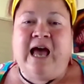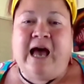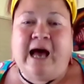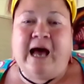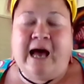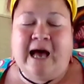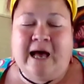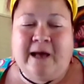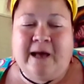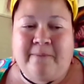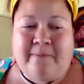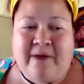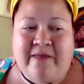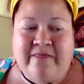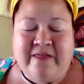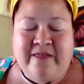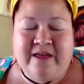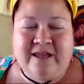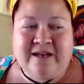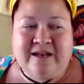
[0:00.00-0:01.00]
And
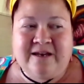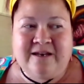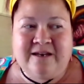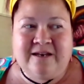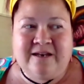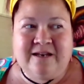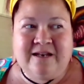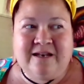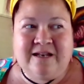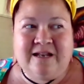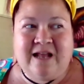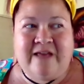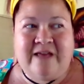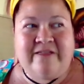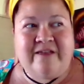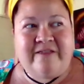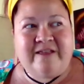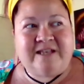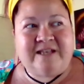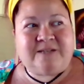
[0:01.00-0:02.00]
then
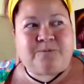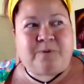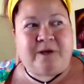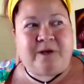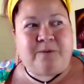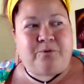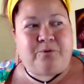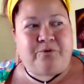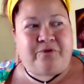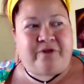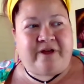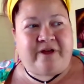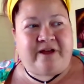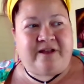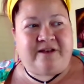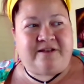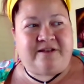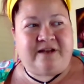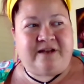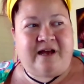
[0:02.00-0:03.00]
there's people
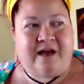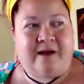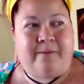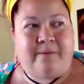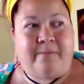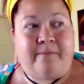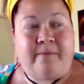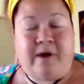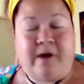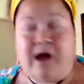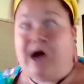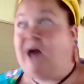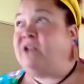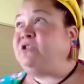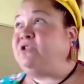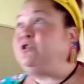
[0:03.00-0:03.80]
that are